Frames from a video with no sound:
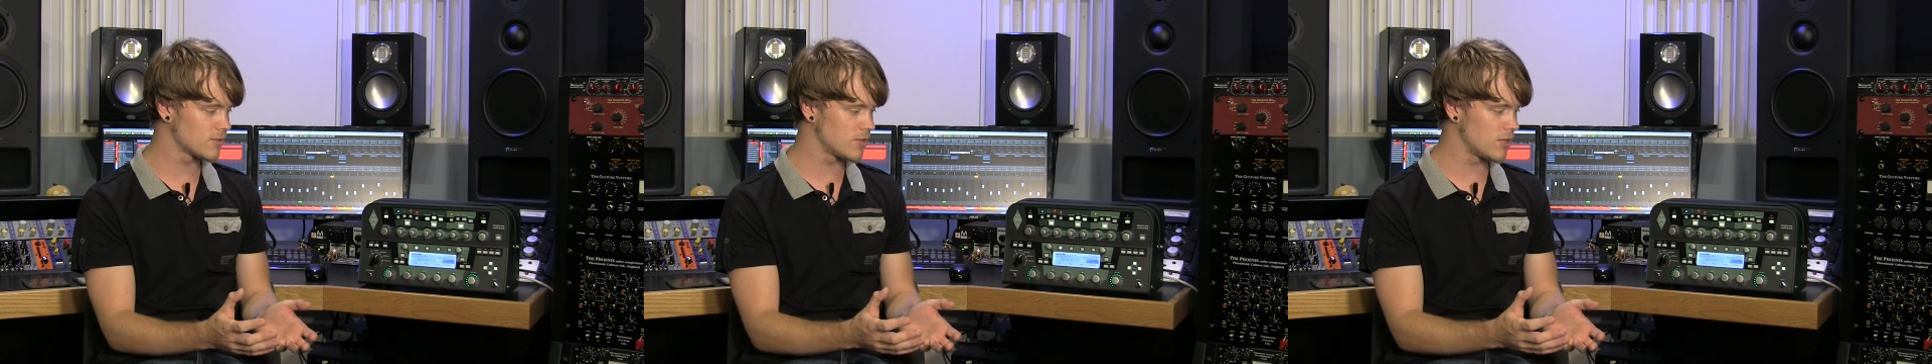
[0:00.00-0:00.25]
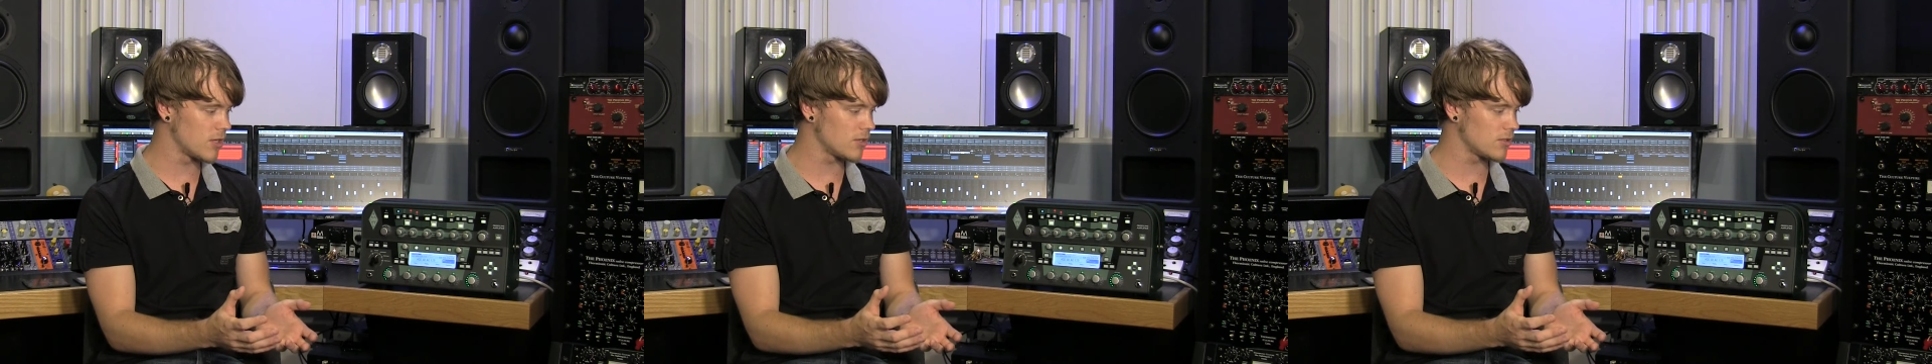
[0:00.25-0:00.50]

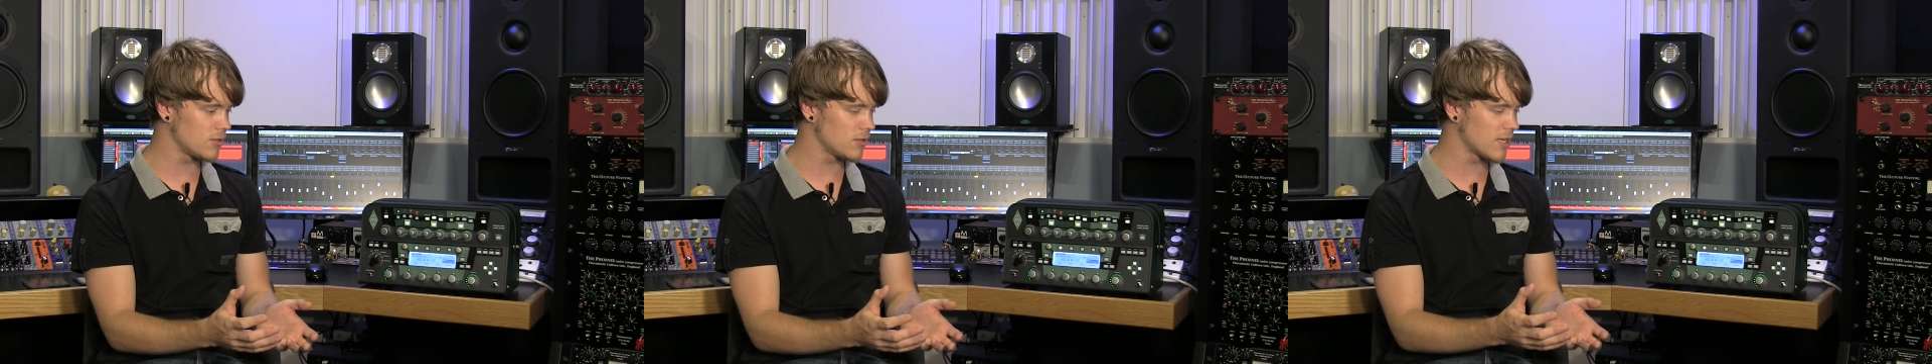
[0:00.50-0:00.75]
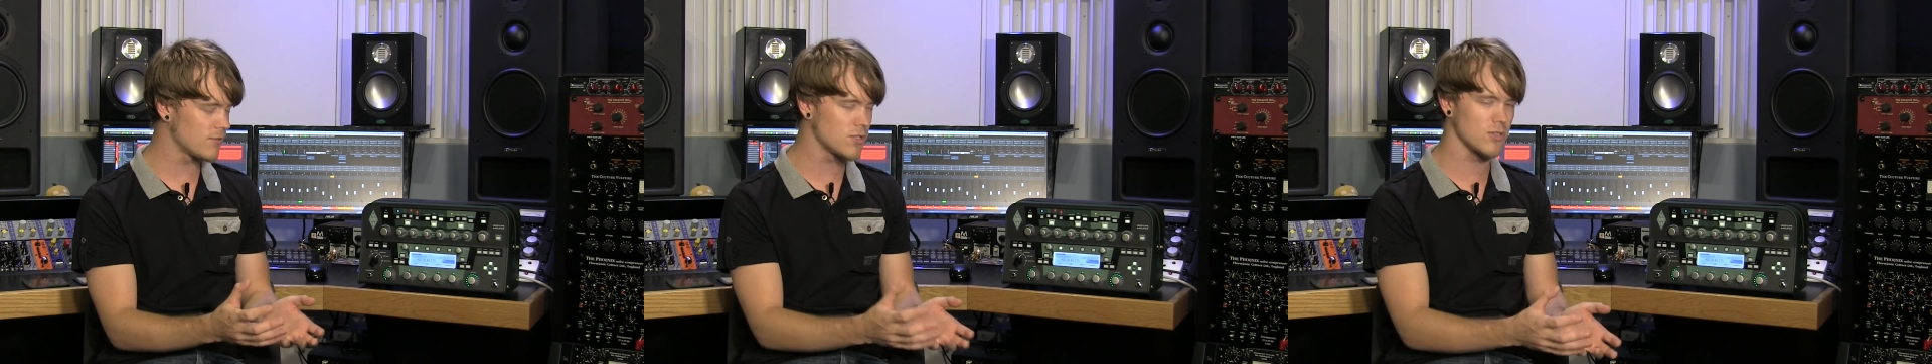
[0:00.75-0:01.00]
that
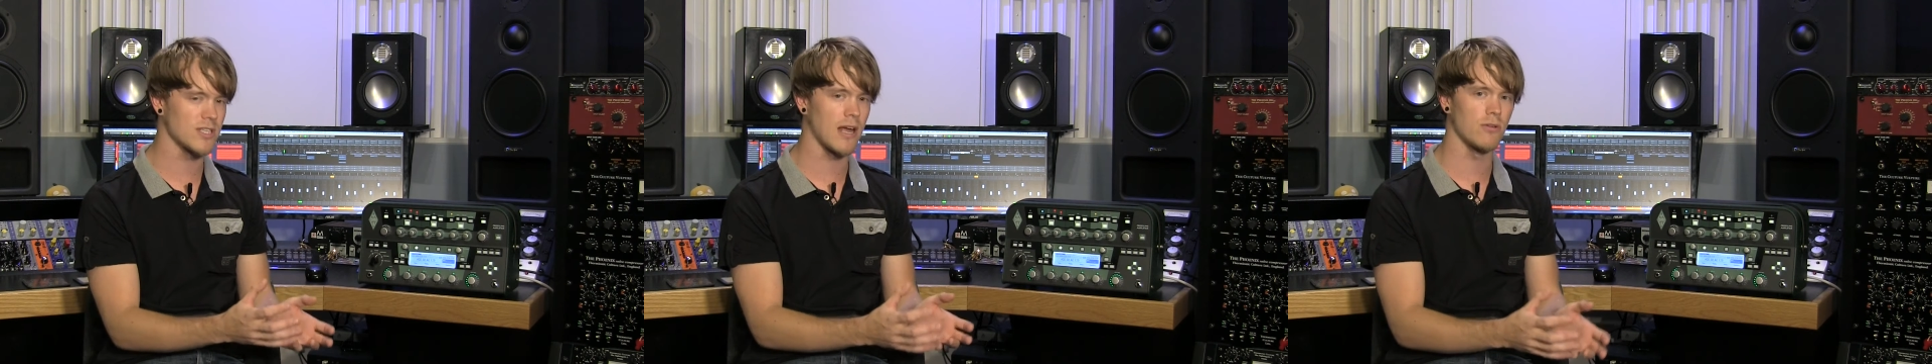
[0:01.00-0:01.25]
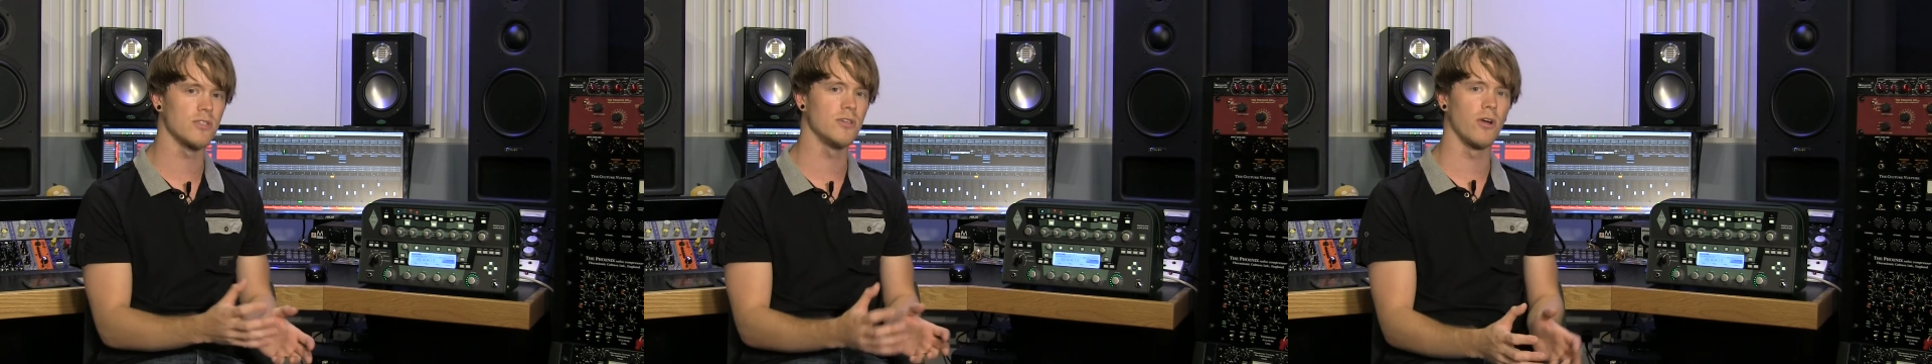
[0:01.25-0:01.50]
gives you
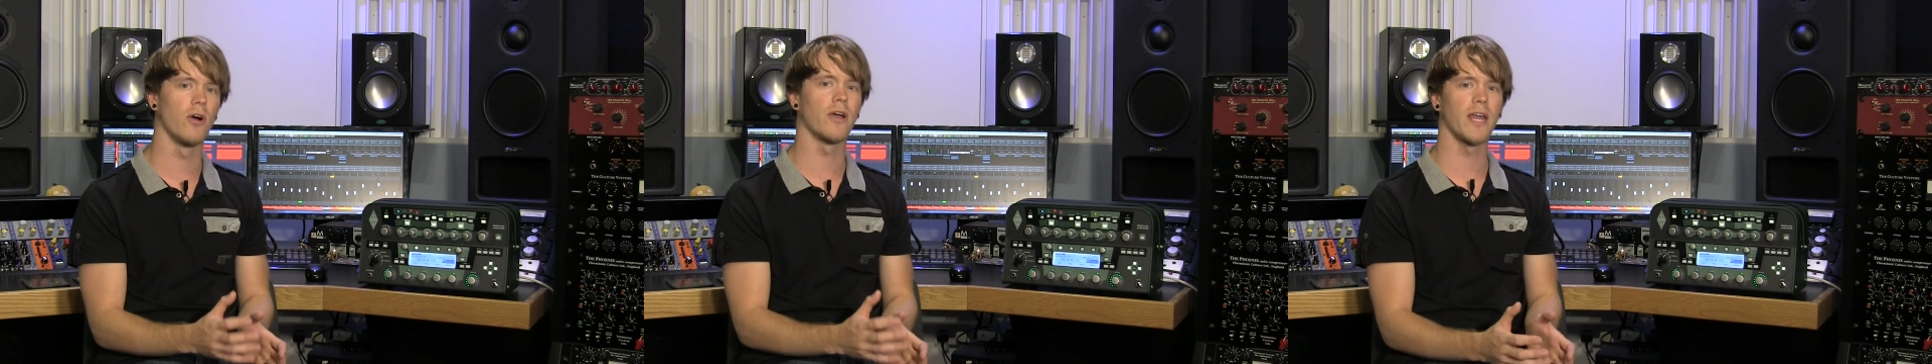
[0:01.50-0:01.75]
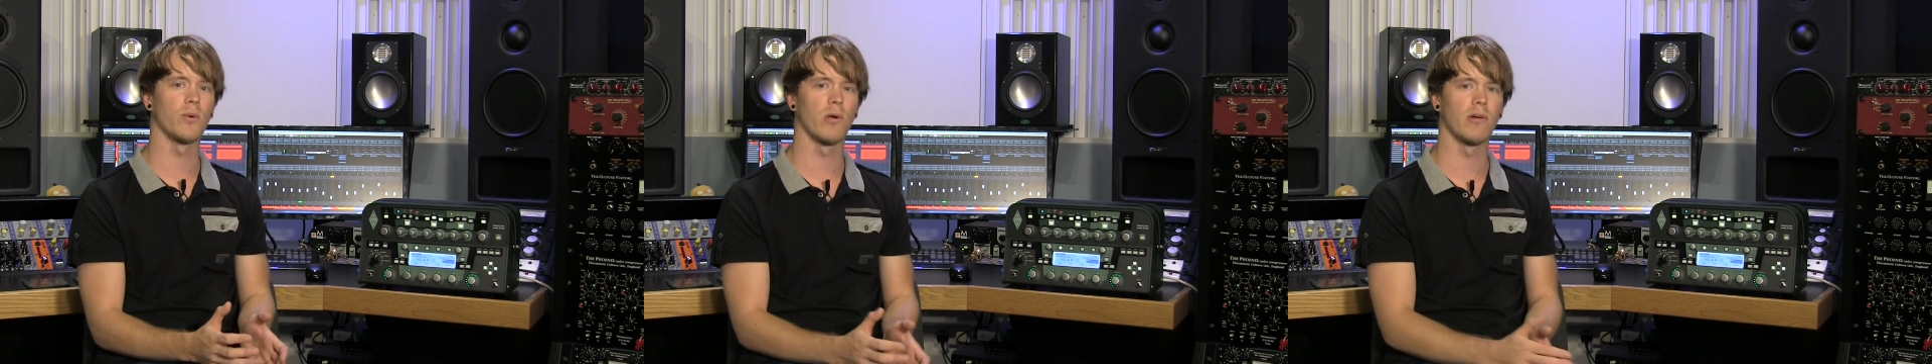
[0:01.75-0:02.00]
sounds you can't
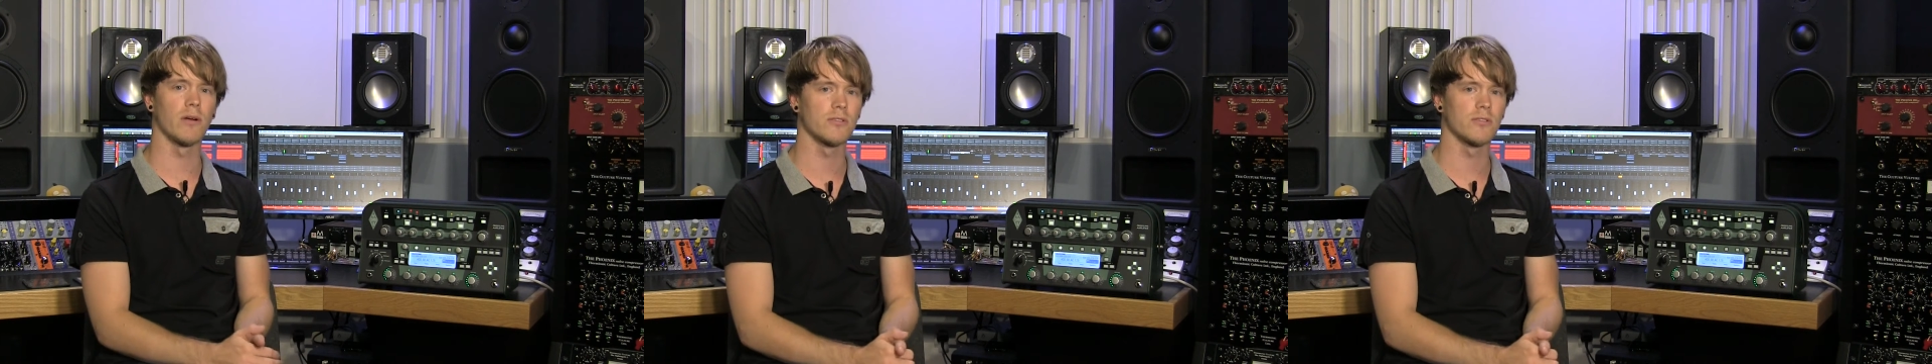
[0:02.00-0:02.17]
get anywhere